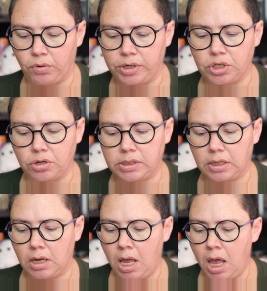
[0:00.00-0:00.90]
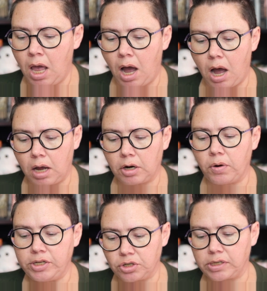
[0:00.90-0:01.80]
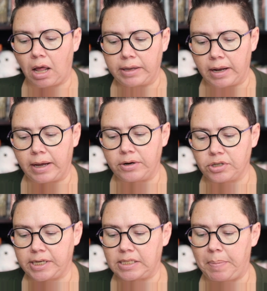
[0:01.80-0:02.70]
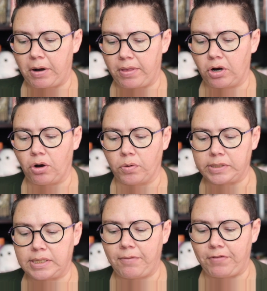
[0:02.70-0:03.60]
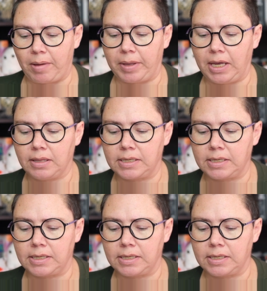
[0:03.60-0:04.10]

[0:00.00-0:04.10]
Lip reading: creatures Aliana understands better than her own stepfamily.